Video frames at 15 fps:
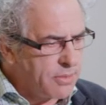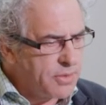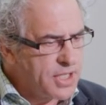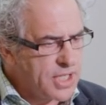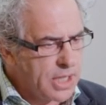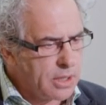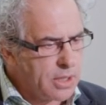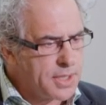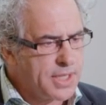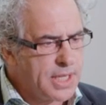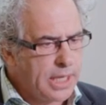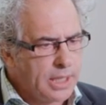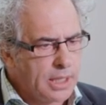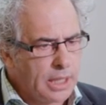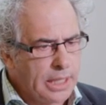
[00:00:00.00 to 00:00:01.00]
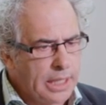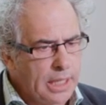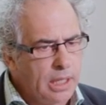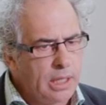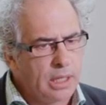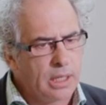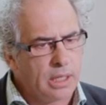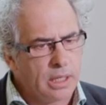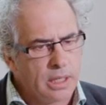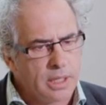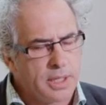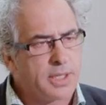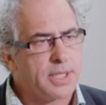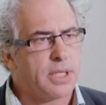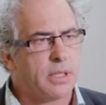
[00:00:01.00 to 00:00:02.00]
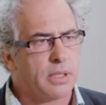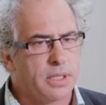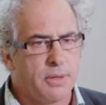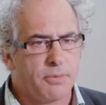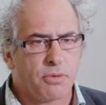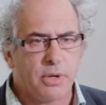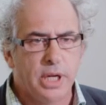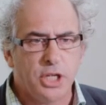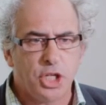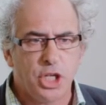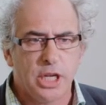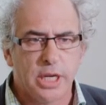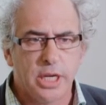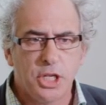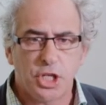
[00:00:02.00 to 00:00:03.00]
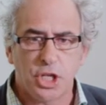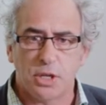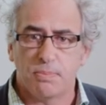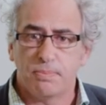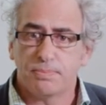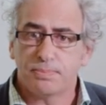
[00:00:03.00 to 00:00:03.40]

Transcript: of cell signalling uh, and cell differentiation.